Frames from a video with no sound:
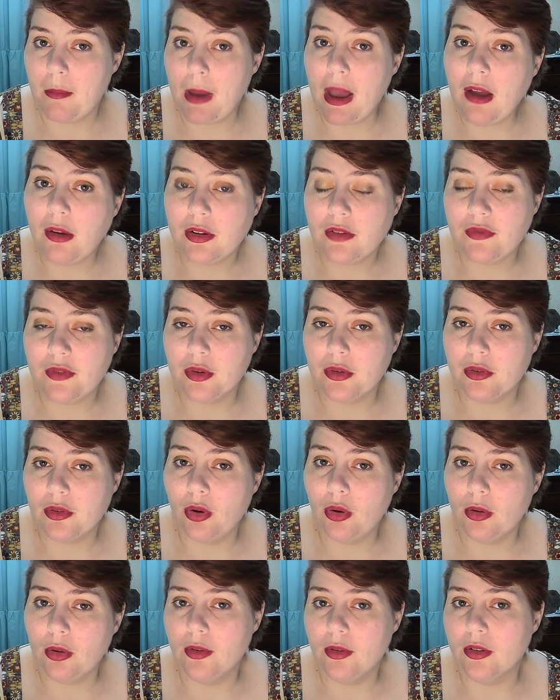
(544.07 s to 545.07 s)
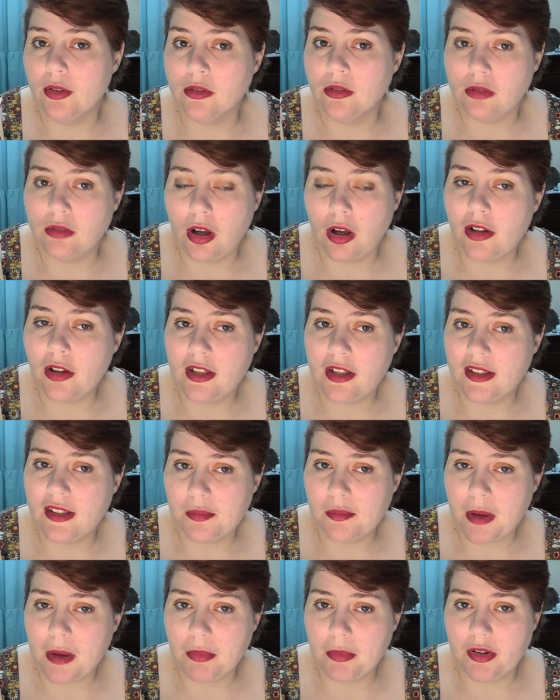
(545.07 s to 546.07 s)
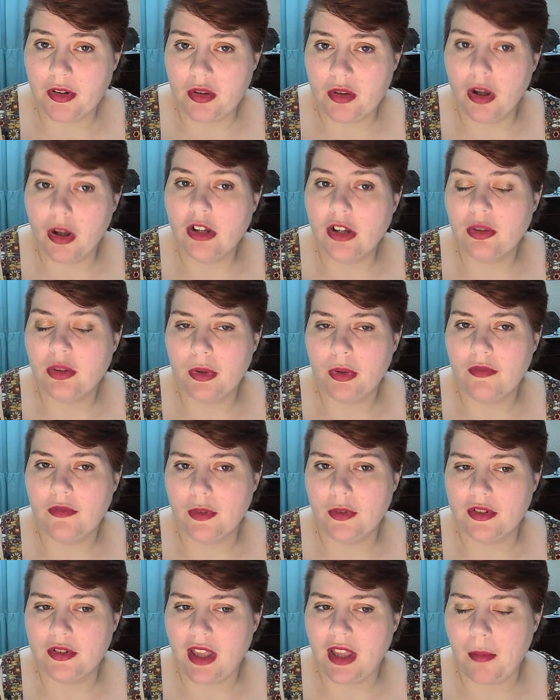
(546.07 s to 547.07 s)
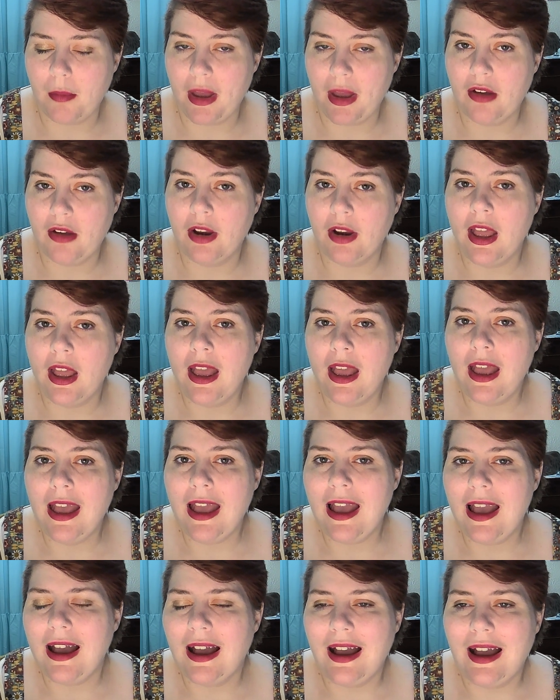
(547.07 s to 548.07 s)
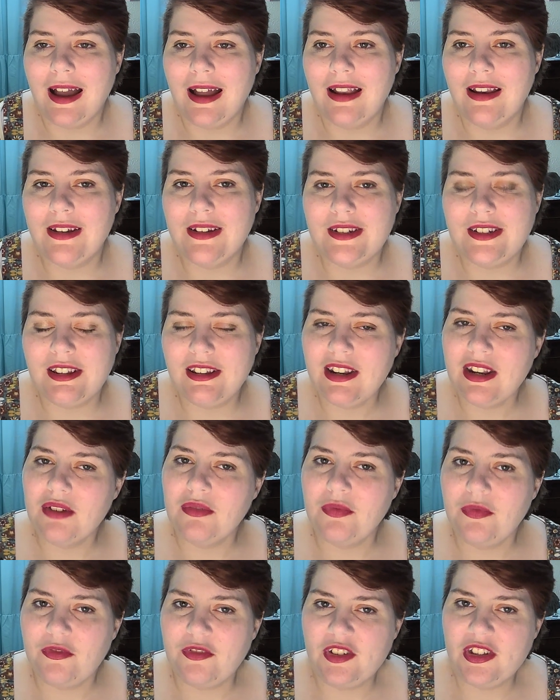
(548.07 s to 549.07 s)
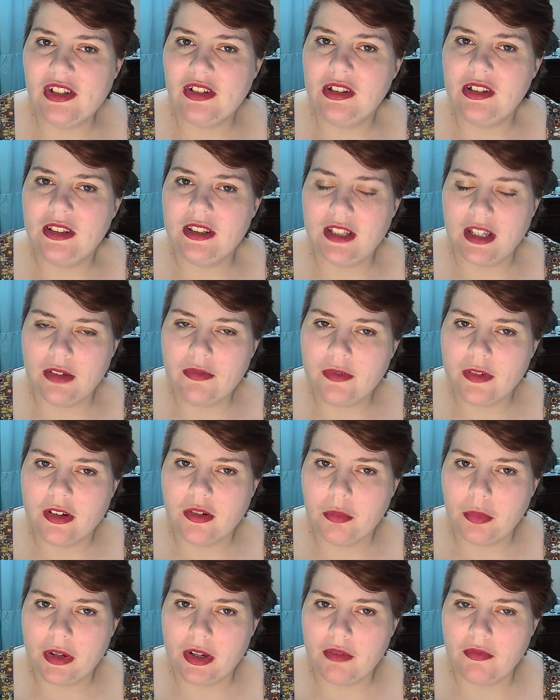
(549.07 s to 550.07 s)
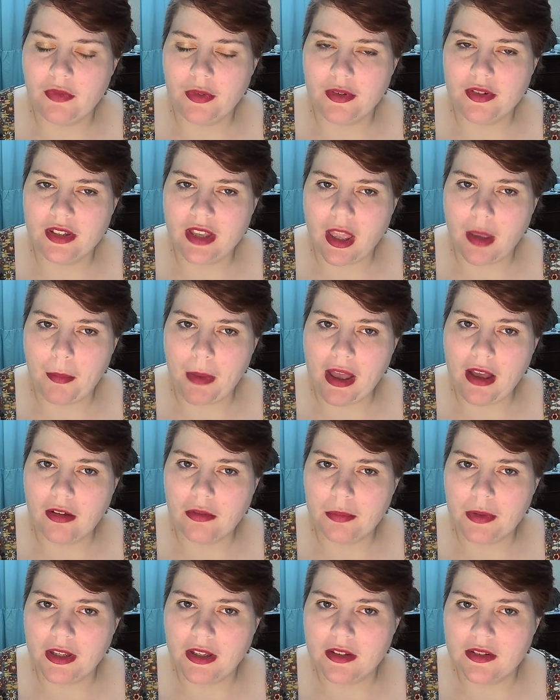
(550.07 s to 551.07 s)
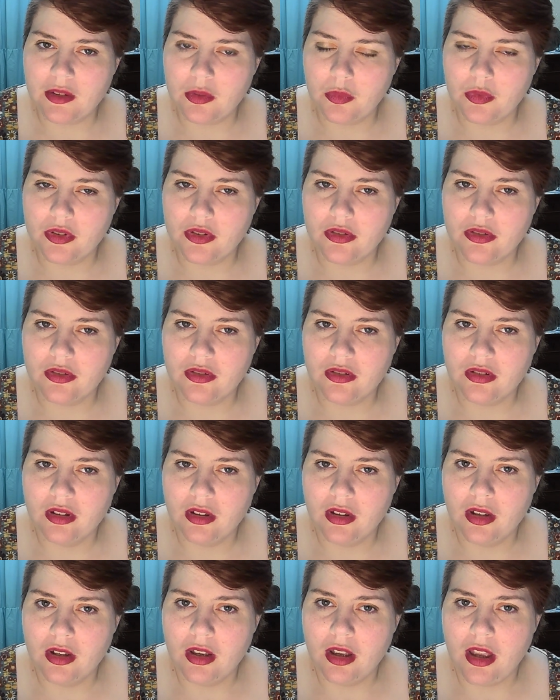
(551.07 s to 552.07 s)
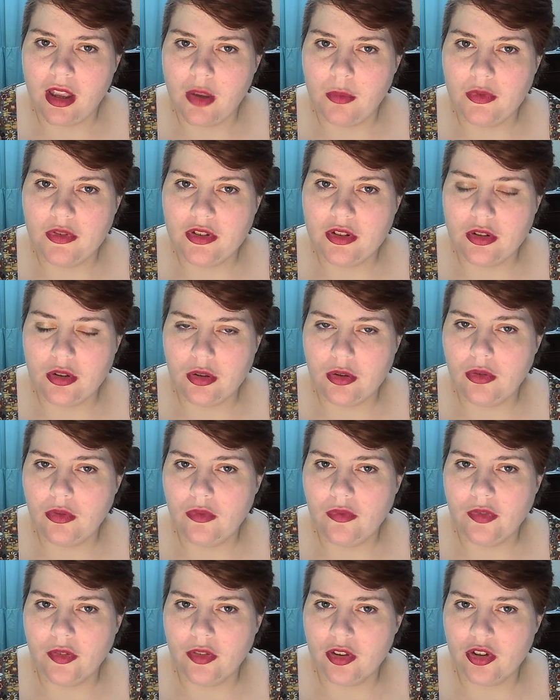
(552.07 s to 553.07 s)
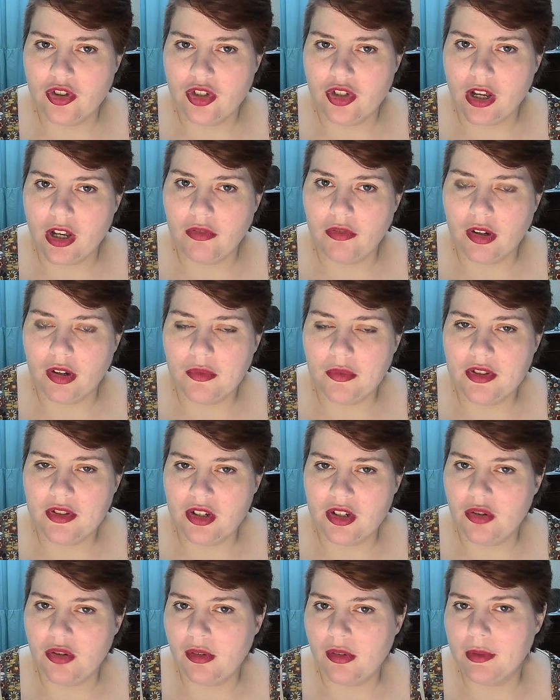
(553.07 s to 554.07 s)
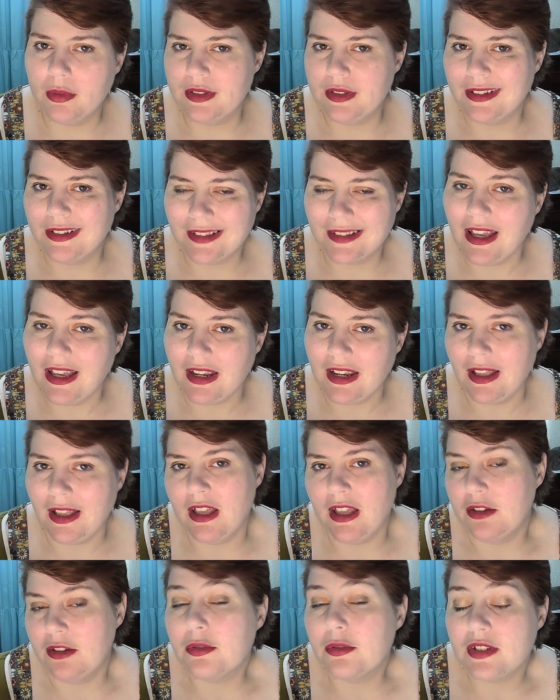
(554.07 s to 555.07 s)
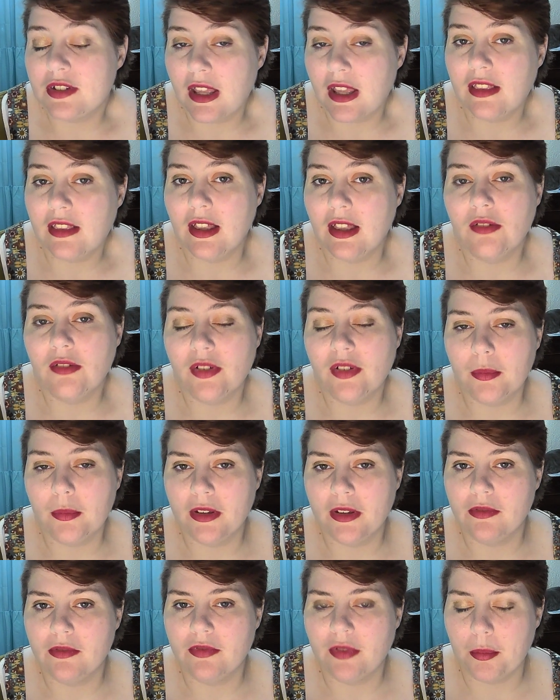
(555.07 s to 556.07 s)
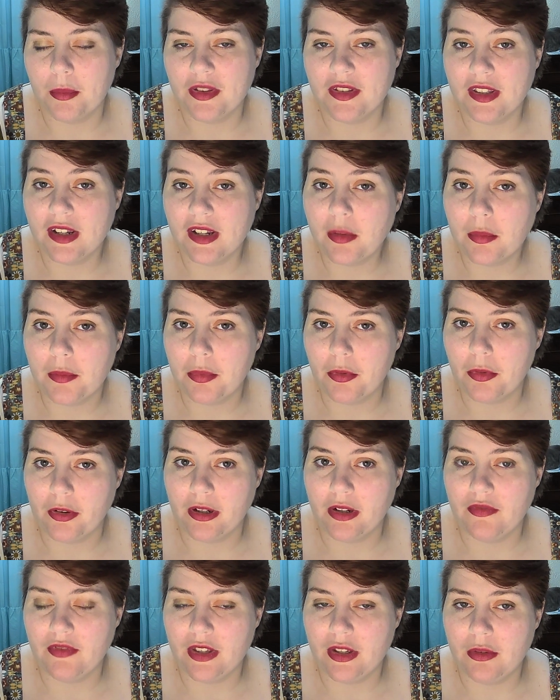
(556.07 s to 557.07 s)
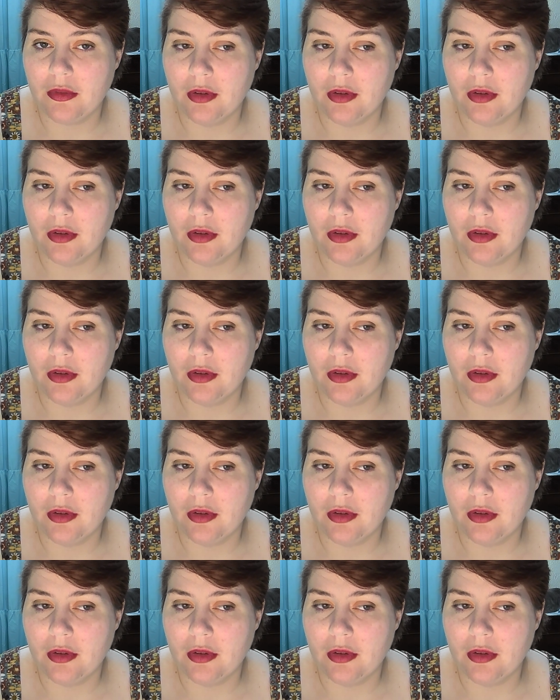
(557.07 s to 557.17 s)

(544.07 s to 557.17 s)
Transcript: out, if you're an older audience member and you watched it when it first came out, did it feel different when it first came out? Because it was new for the genre. It was new. It was exciting. I understand that from a cinema point of view.